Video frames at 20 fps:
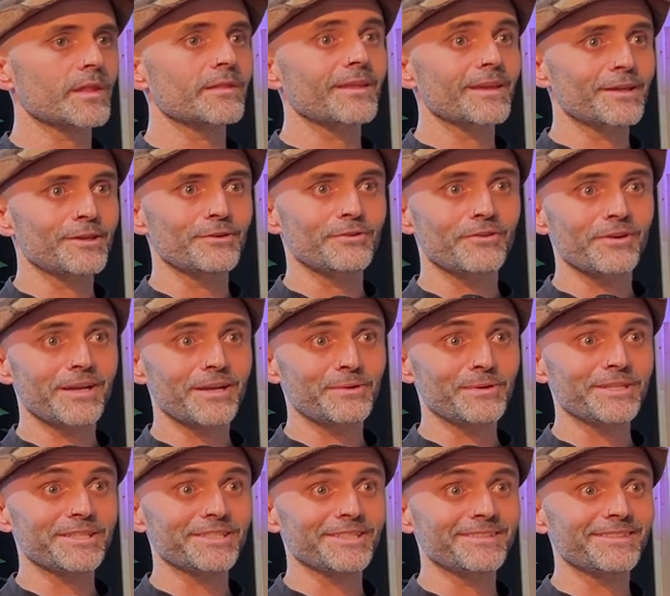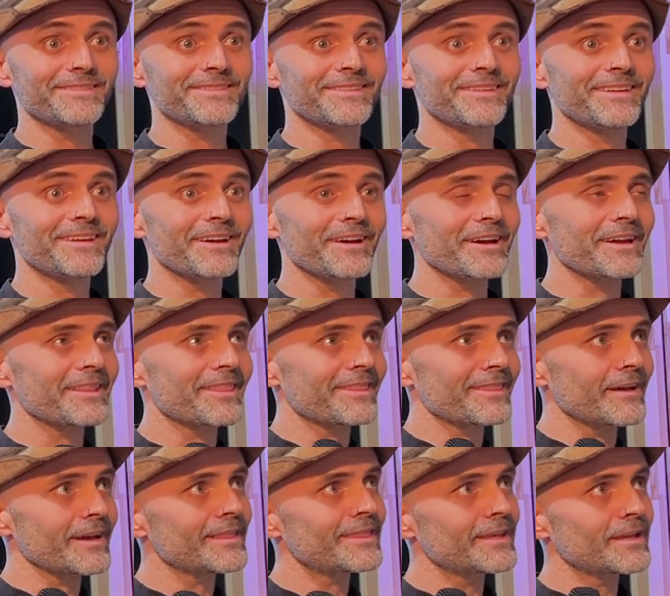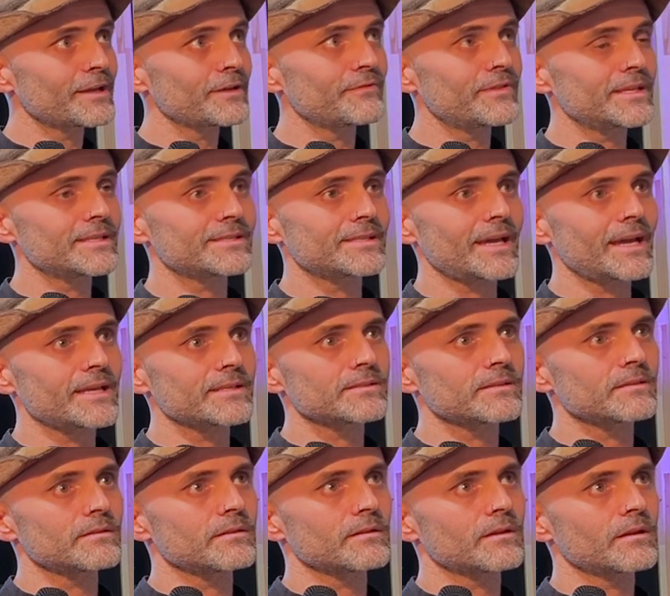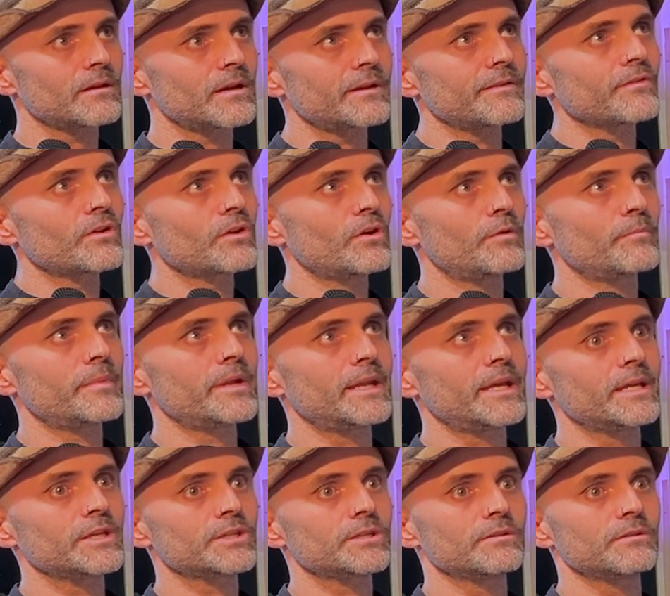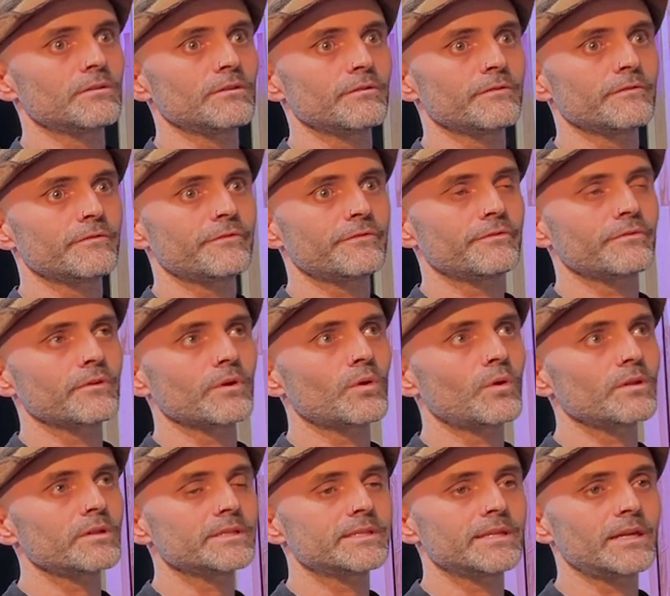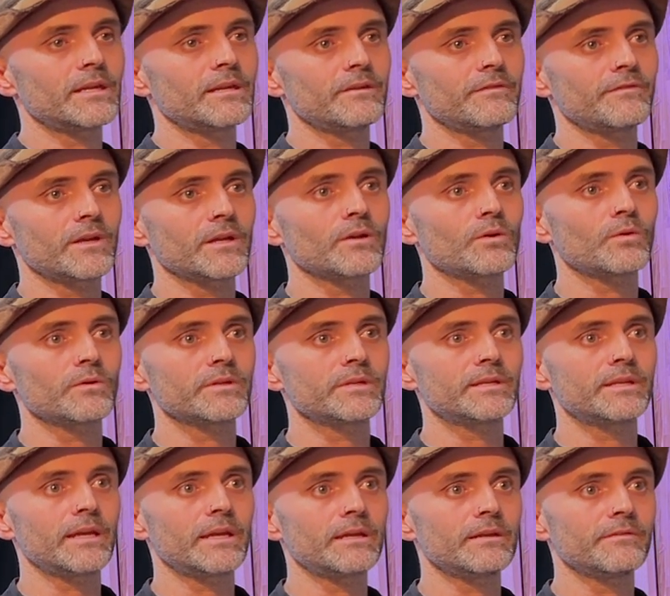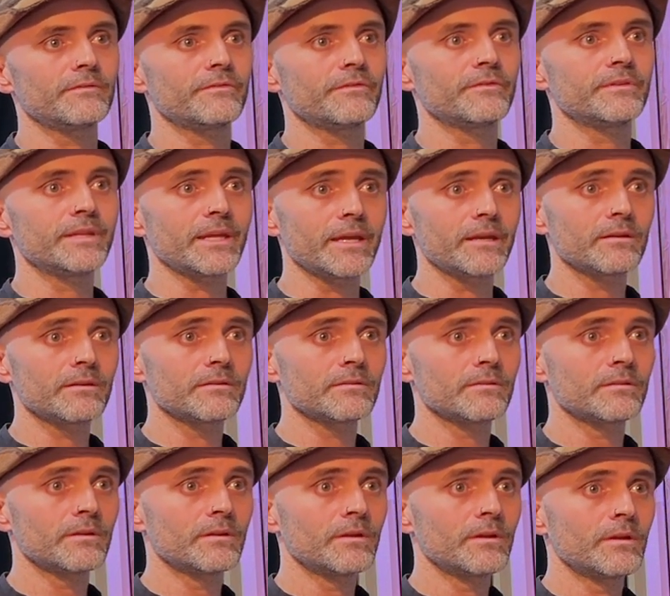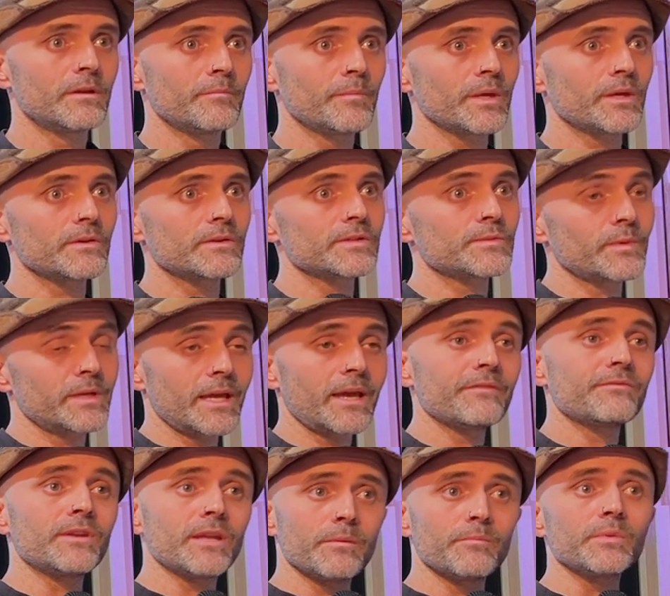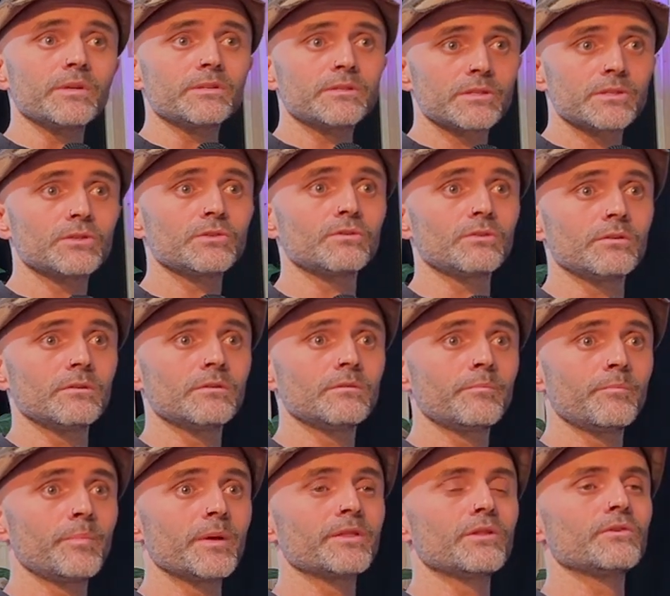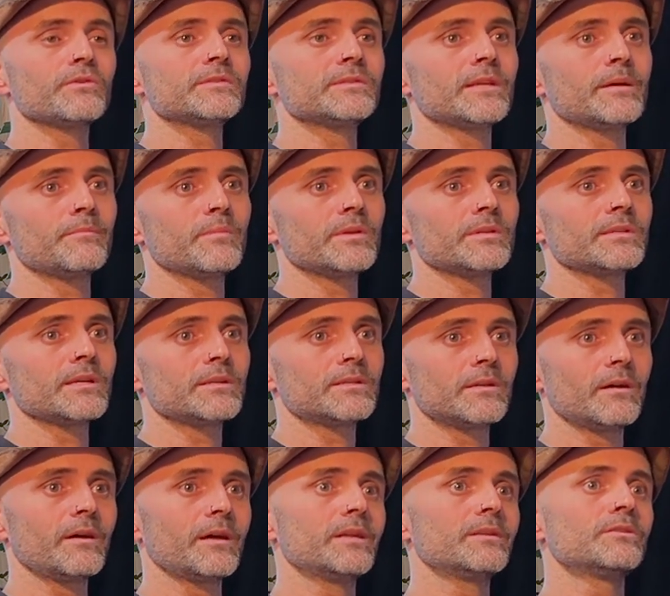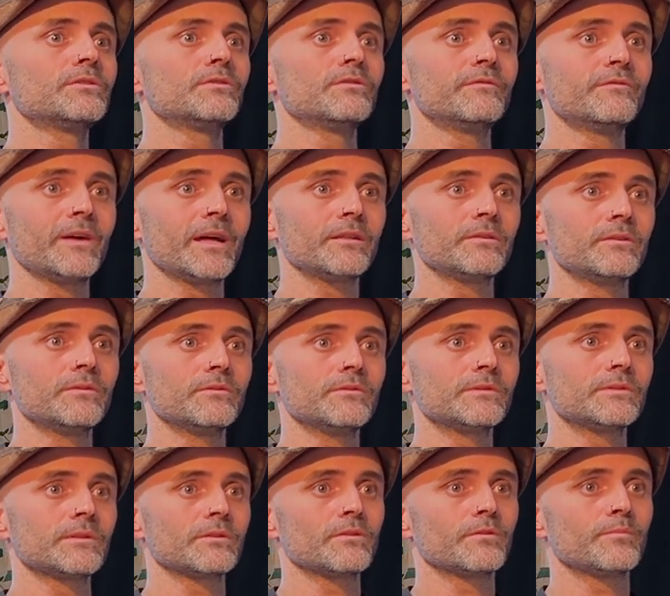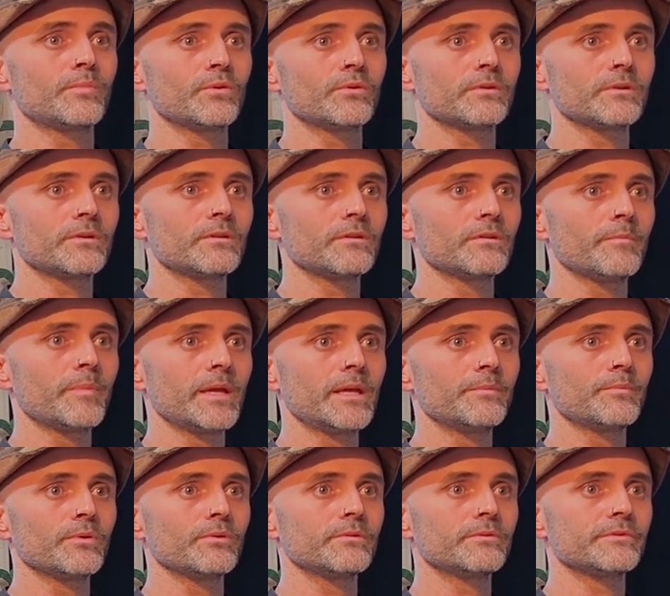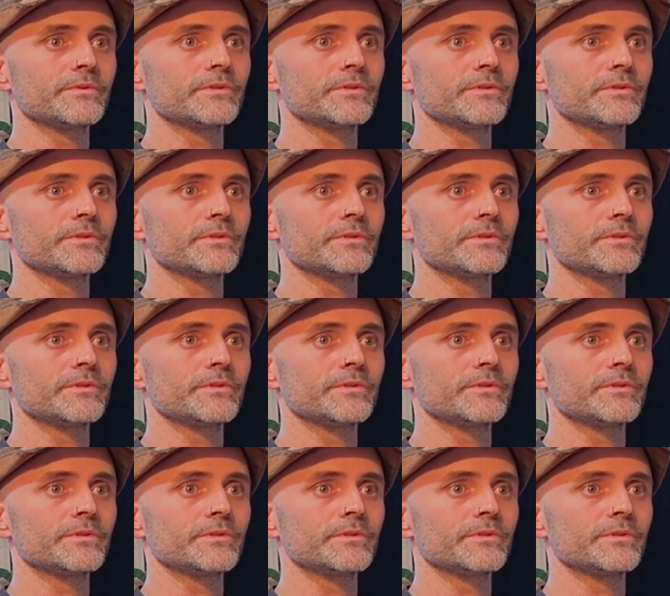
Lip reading: Thank you, great question. I think of this as a kind of combination of qualitative and quantitative data because we have numbers, sure, but those numbers are tied to values that are important to the people.